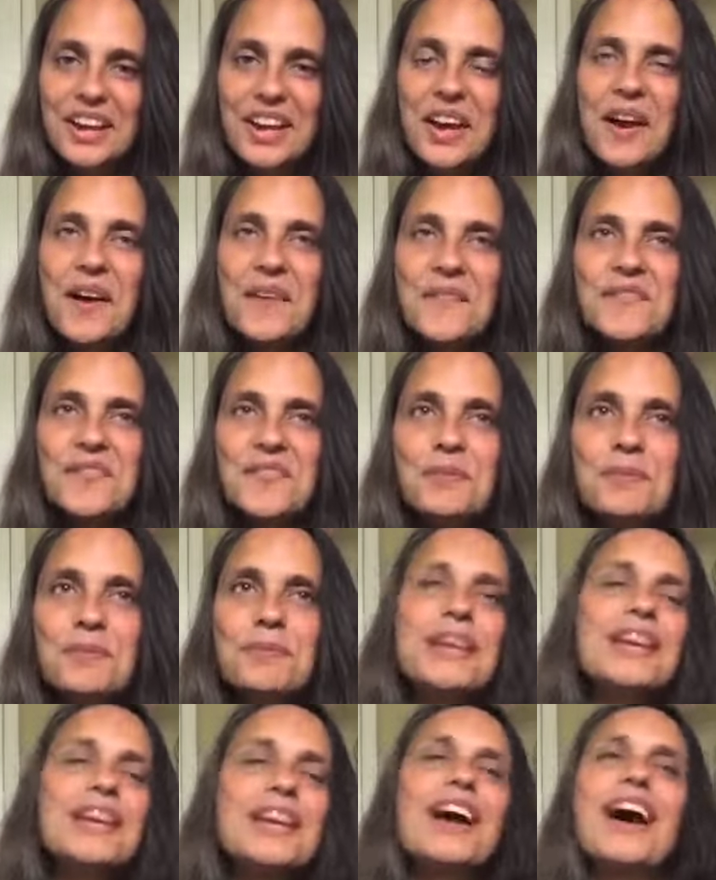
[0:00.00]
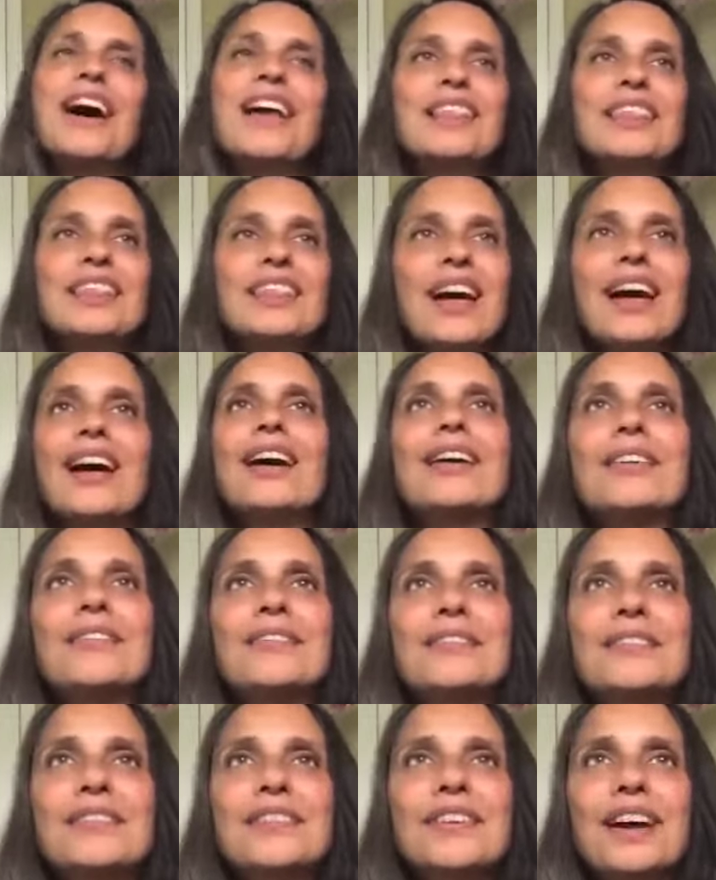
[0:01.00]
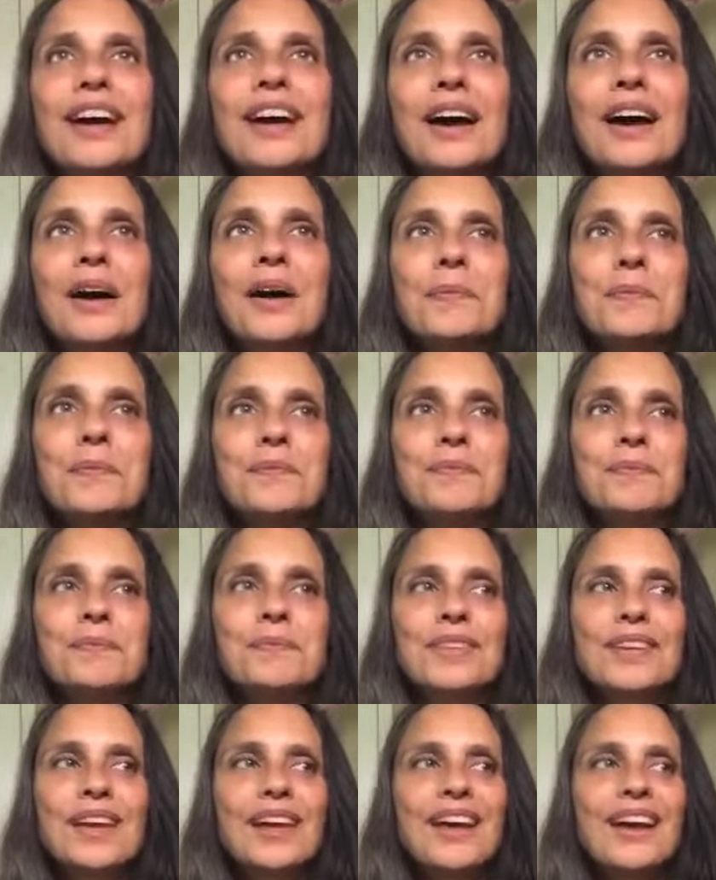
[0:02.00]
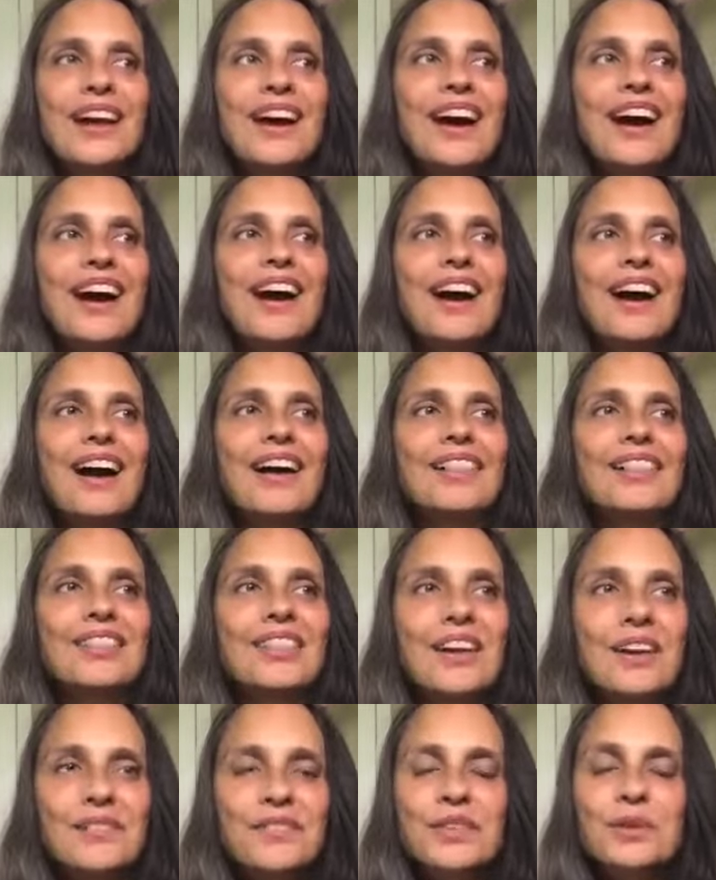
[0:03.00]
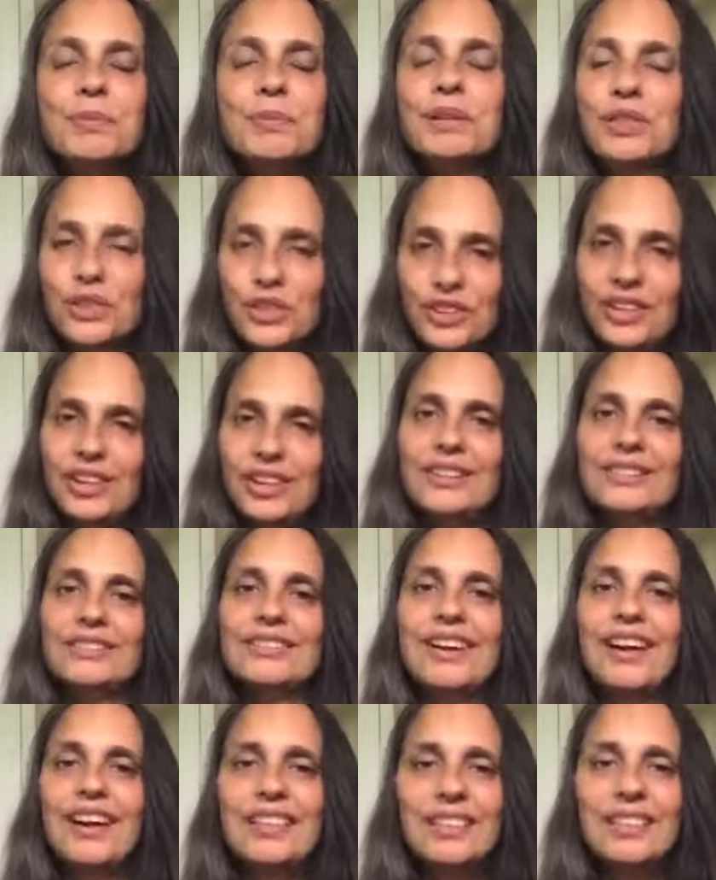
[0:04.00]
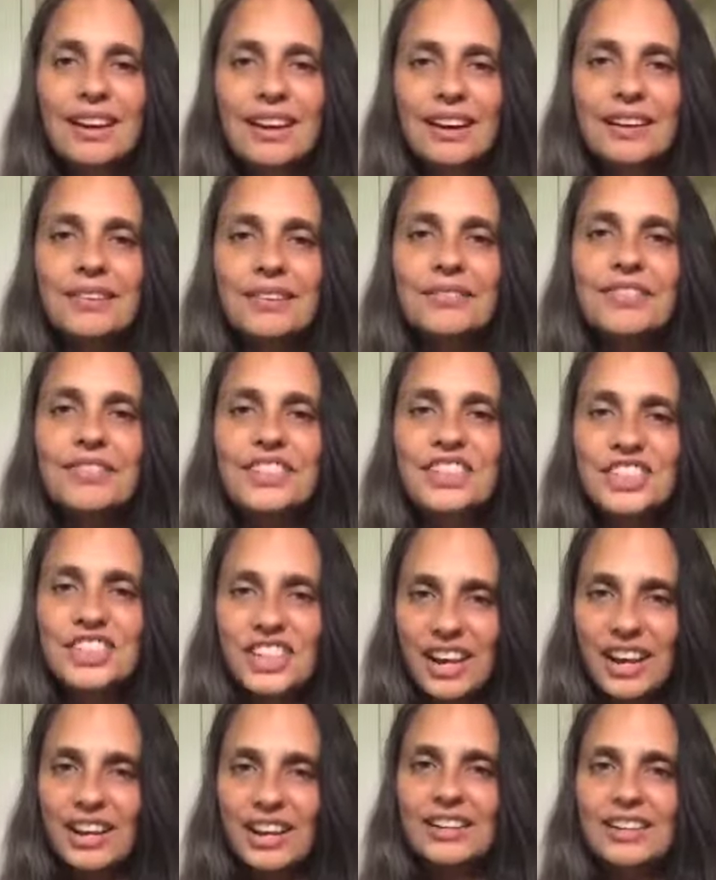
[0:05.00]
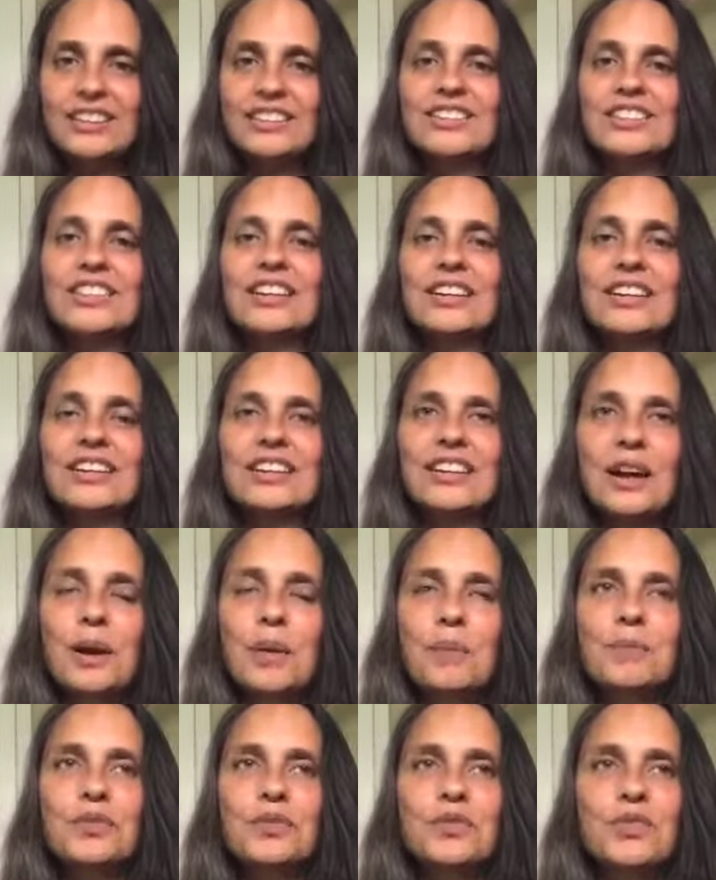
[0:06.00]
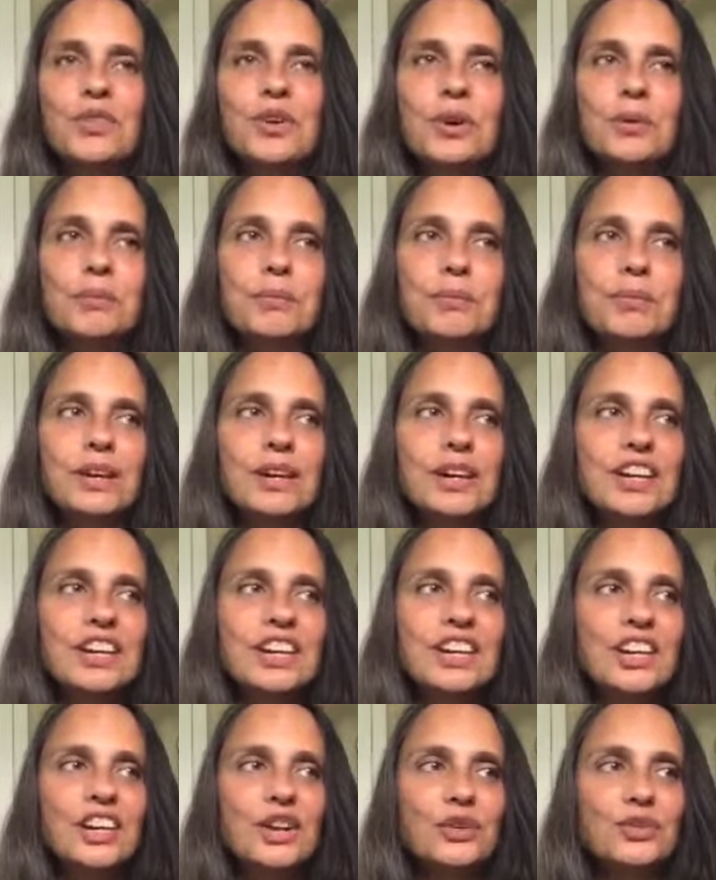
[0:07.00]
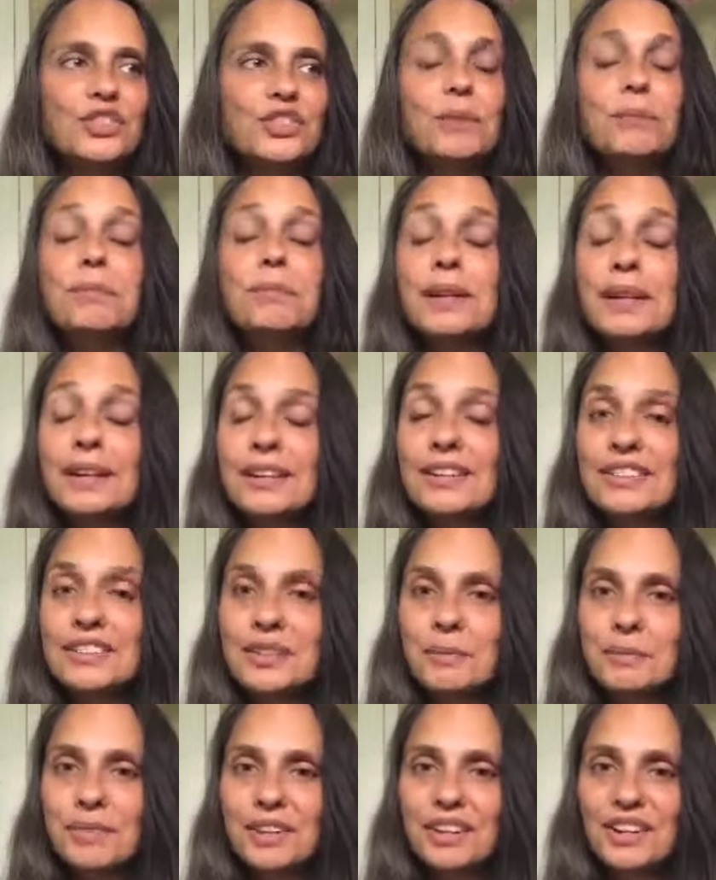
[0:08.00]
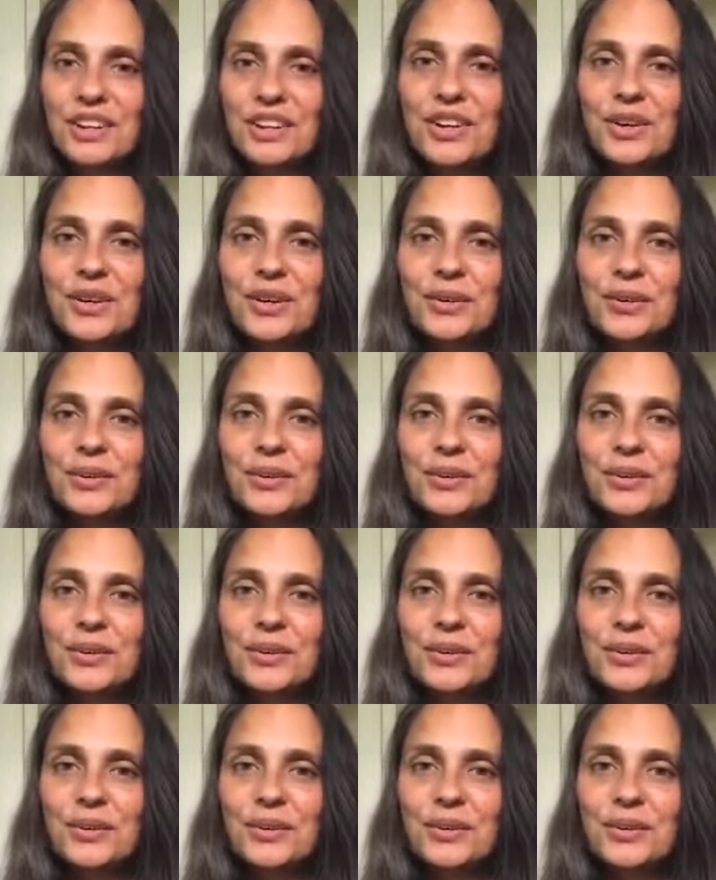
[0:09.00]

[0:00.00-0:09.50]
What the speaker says: And for me, I love to be learning. I love the change that comes from, jumping into something new.